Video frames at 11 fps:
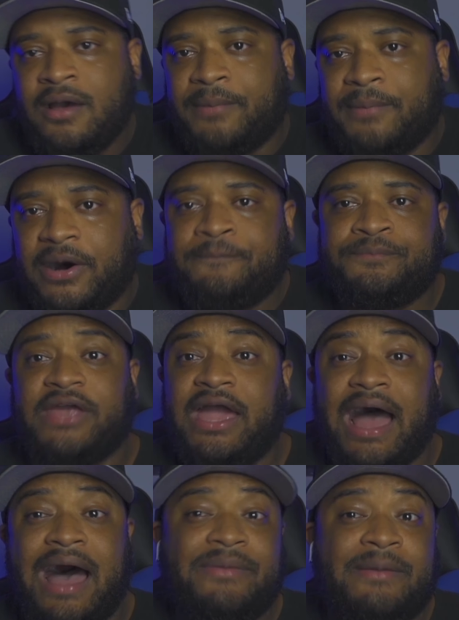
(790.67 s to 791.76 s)
But yeah,
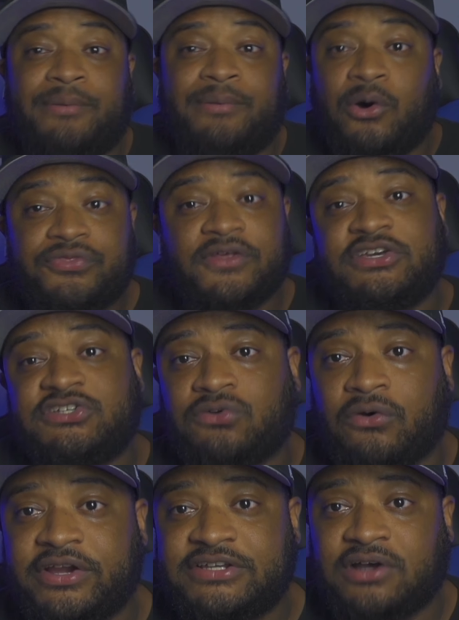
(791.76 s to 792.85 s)
I mean, both of these
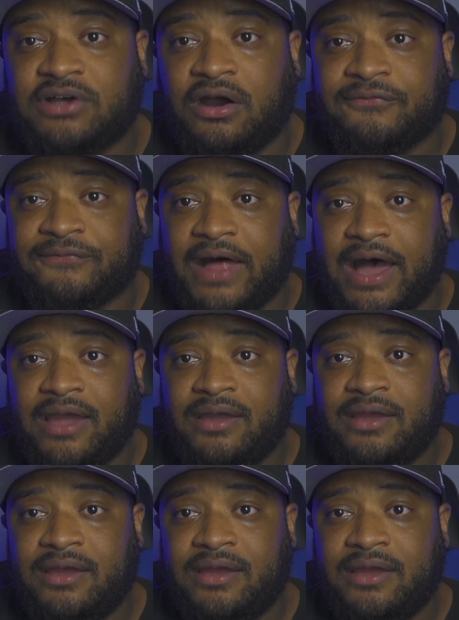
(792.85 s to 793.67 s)
stories are fly.